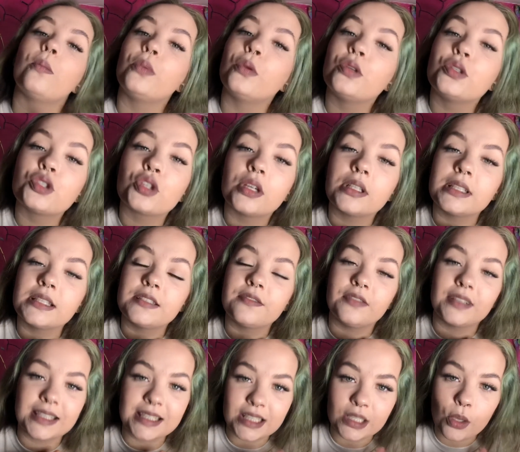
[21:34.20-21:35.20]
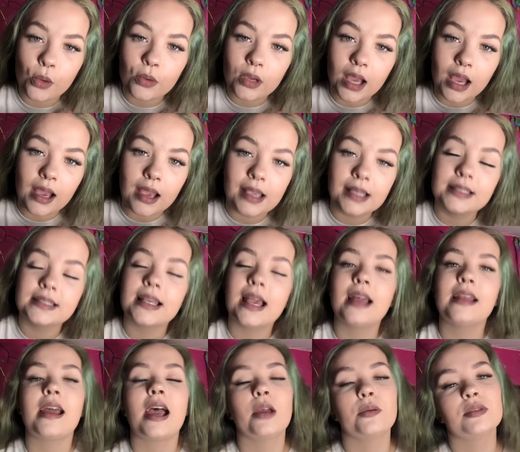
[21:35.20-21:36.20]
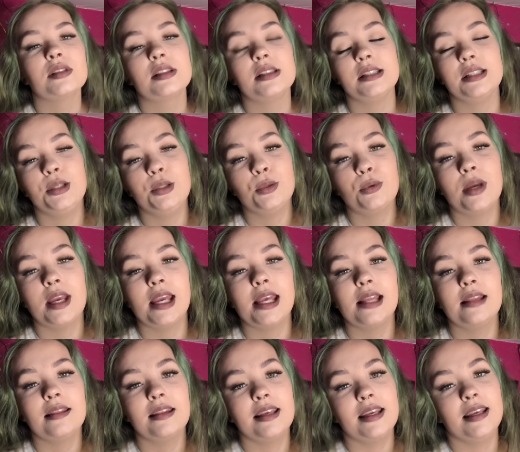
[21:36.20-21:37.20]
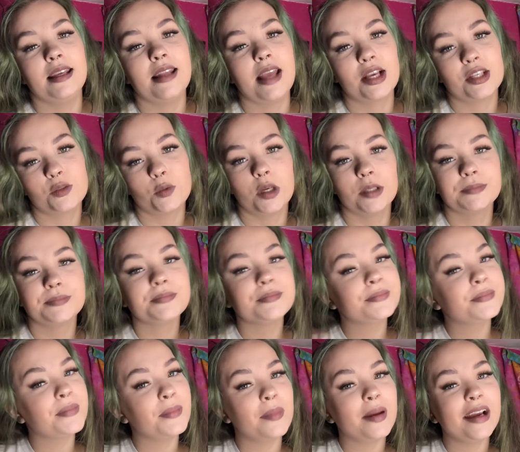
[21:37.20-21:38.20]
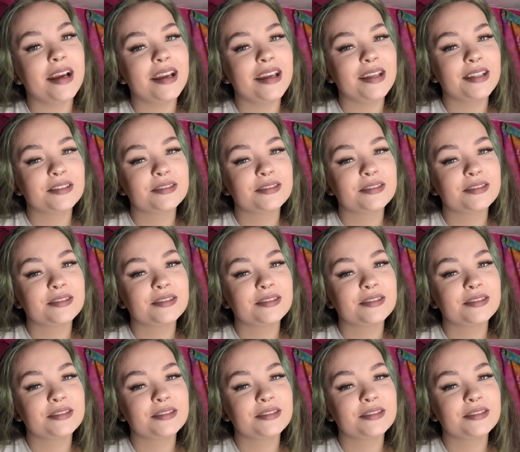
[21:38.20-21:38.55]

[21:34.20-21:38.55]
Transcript: you enjoyed this video, guys, and I will see you in the next one. Bye.